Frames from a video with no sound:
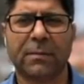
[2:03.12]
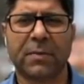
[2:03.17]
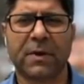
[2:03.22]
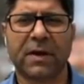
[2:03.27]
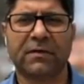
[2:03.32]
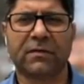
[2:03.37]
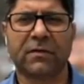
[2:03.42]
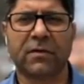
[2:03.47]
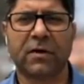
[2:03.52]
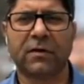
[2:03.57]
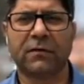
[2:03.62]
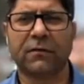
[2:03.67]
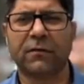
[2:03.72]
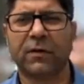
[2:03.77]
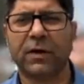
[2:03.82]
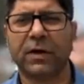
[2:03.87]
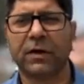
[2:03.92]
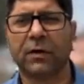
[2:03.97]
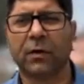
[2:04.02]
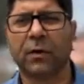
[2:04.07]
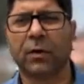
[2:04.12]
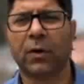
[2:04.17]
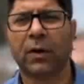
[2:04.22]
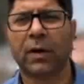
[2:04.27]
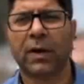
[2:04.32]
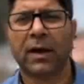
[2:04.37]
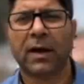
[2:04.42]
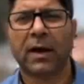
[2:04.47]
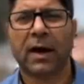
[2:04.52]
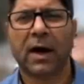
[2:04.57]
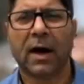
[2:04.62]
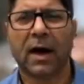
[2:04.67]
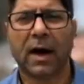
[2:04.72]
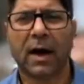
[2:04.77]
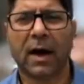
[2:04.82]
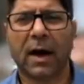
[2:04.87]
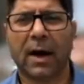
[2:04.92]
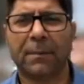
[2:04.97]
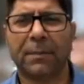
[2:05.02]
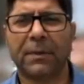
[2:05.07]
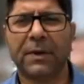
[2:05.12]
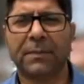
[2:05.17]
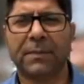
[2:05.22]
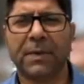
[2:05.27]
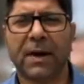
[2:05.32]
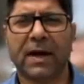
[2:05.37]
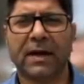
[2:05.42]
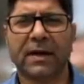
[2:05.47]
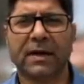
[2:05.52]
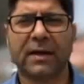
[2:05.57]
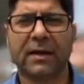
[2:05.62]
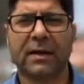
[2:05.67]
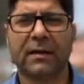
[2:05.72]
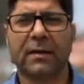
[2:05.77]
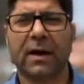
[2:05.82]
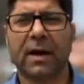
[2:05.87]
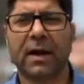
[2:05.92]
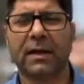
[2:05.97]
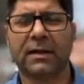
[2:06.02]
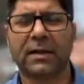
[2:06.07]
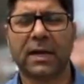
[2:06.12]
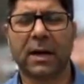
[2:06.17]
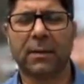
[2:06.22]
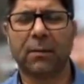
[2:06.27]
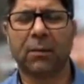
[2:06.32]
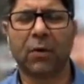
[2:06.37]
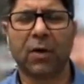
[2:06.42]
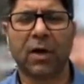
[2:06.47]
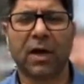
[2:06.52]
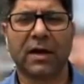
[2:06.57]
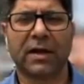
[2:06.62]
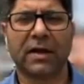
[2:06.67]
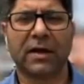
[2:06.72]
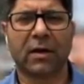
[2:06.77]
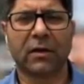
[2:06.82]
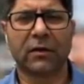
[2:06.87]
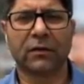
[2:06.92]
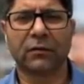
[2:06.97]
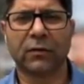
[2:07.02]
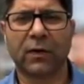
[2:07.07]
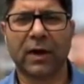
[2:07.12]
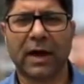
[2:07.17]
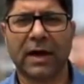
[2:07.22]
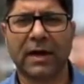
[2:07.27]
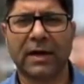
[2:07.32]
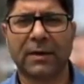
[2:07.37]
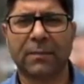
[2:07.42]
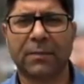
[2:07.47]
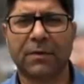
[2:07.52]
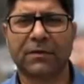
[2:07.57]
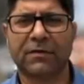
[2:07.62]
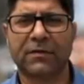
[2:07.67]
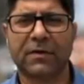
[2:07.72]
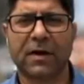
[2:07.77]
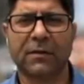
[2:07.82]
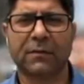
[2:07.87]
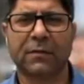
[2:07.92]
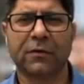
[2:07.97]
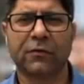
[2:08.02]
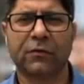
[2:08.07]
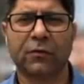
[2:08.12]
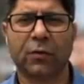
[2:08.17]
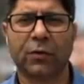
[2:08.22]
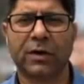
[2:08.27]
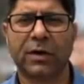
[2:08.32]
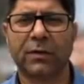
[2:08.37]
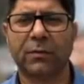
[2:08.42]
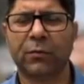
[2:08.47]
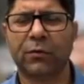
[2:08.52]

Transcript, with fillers: a press conference. You know, uh, Apni party, Altaf Bukhari also held a press conference. So did